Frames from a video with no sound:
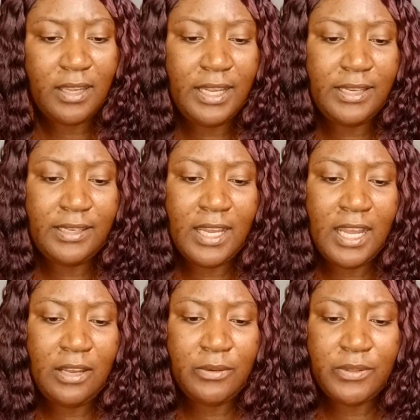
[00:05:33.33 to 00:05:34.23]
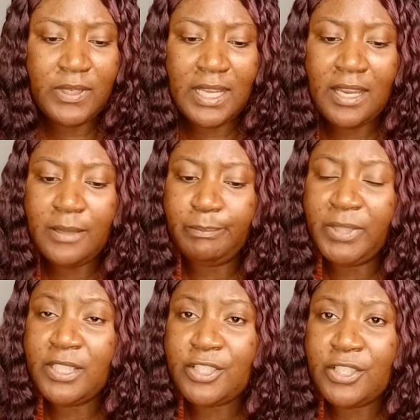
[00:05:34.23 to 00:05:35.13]
and now you got a
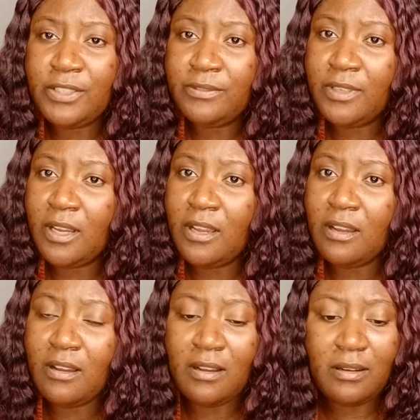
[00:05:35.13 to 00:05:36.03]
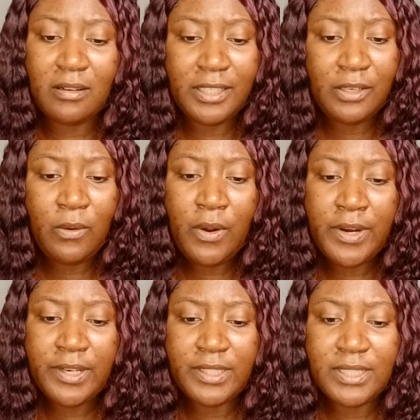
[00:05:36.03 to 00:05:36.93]
bunch of
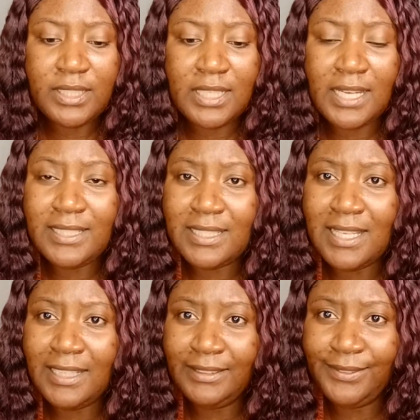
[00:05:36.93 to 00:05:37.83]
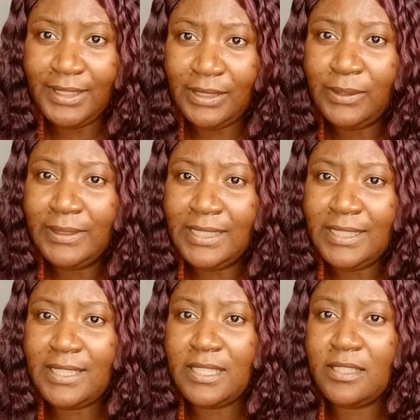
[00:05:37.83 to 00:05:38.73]
inquiries that is not even
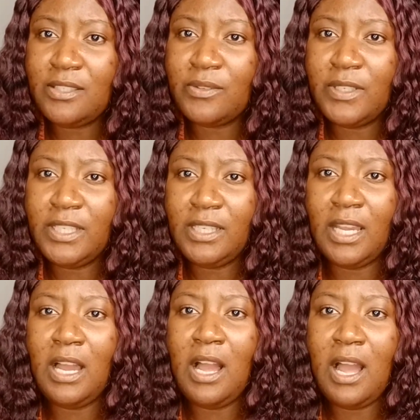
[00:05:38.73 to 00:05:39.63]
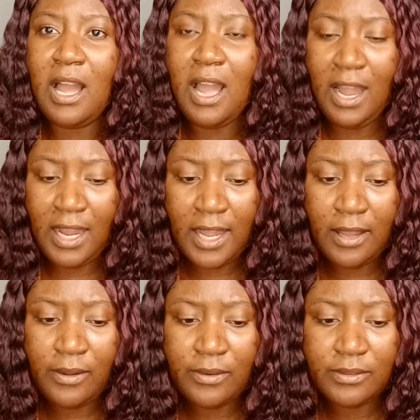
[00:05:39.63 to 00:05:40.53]
connected to any
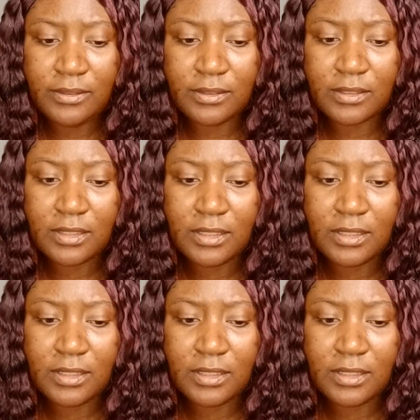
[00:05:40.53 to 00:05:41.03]
account.